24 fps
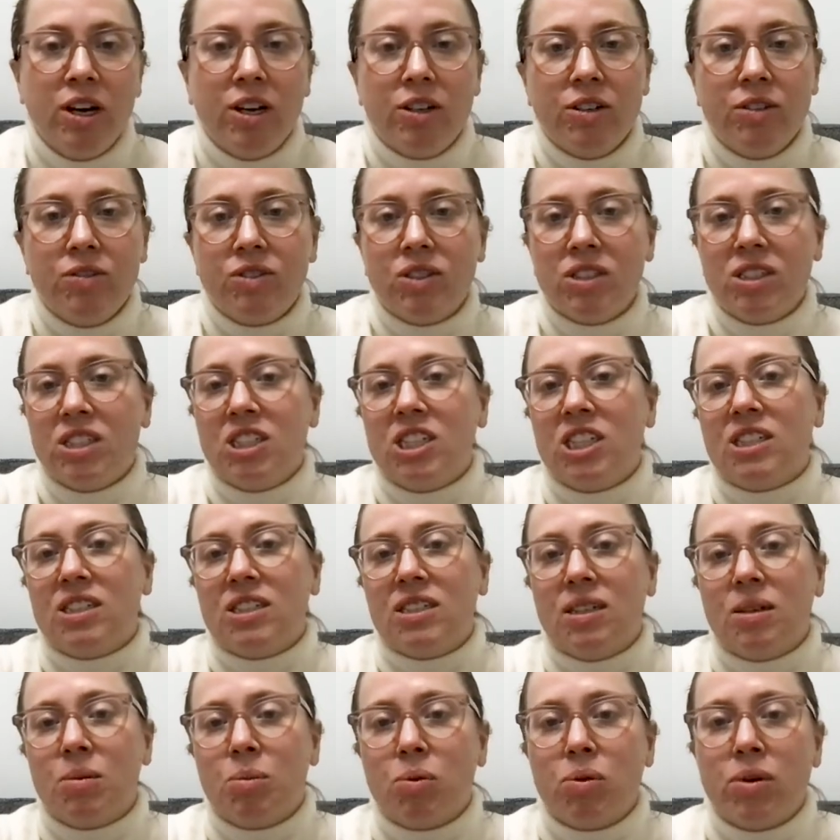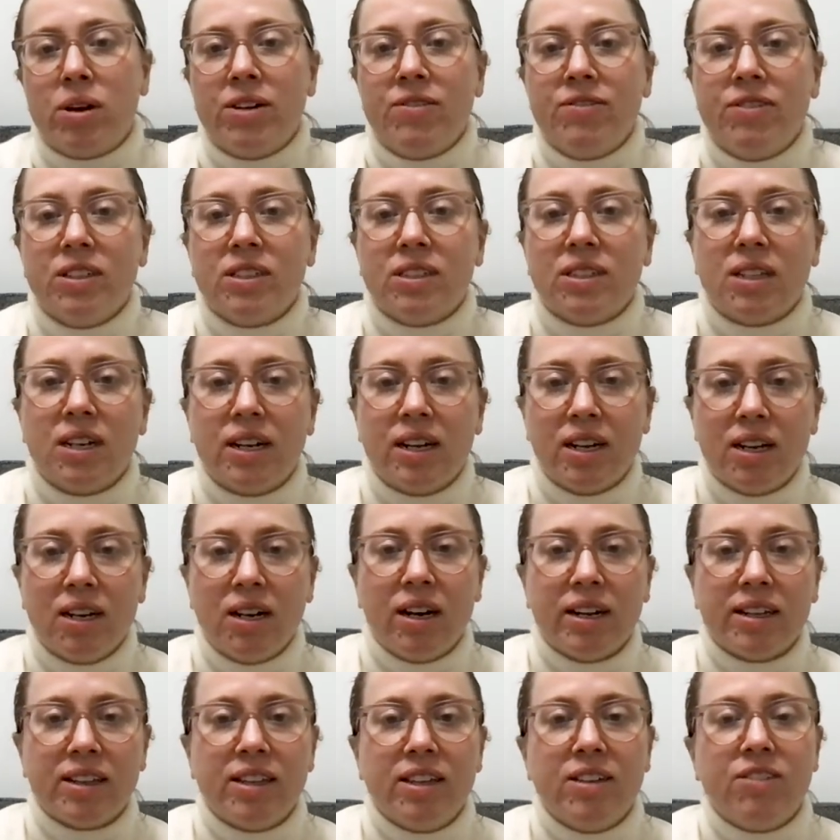you've suggested previously,
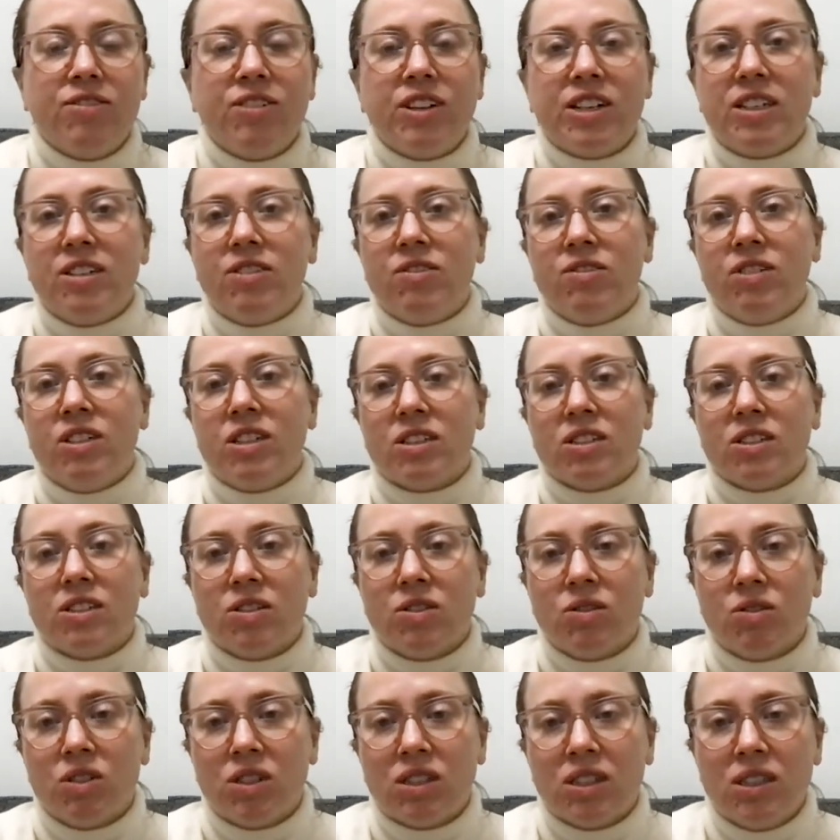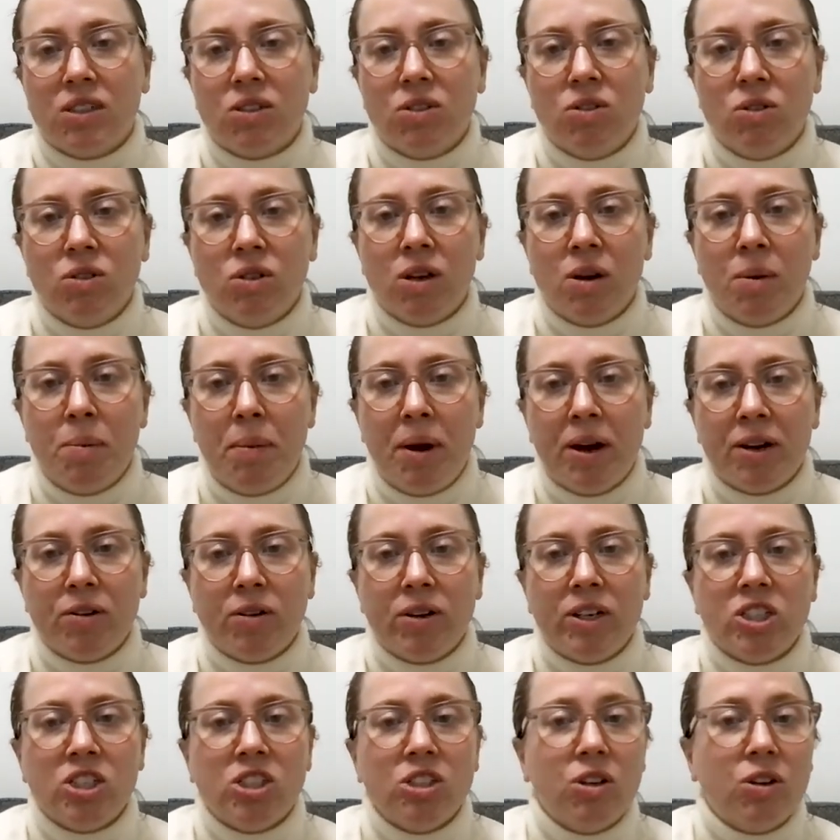like the effectiveness of skilled
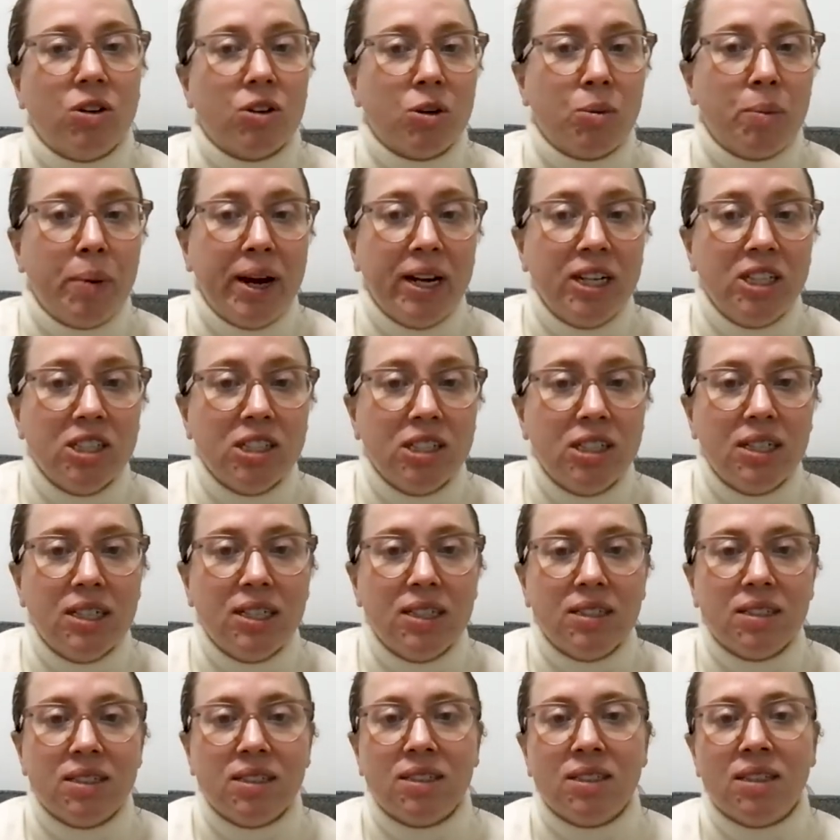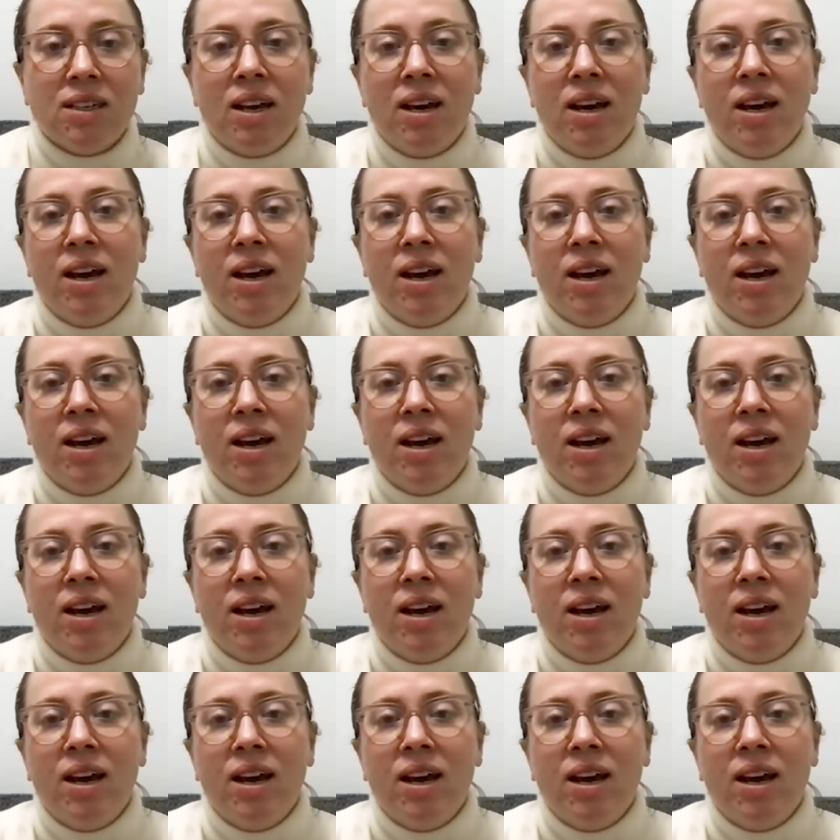migration occupation lists